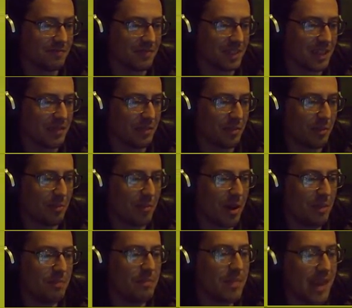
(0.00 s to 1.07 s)
Give all my
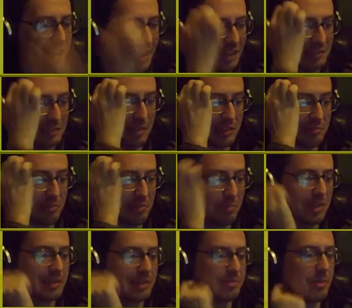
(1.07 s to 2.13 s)
minions plus one,
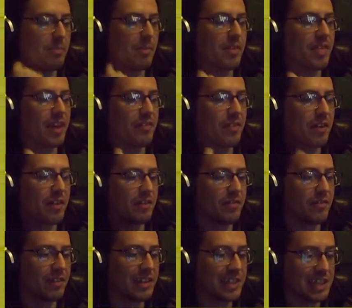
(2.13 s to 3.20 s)
plus one when they're very,
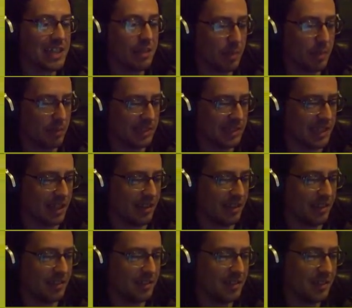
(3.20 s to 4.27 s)
very cheap, you
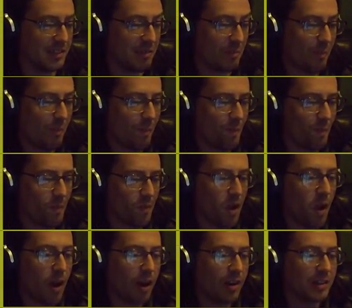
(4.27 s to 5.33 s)
say.
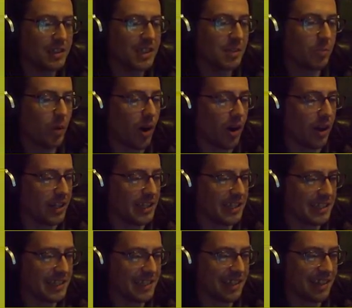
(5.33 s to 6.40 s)

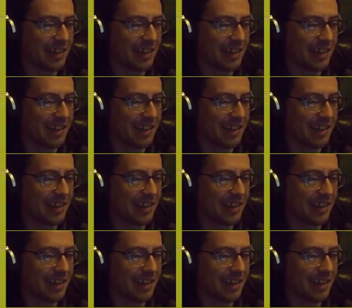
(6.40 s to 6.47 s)
Twice.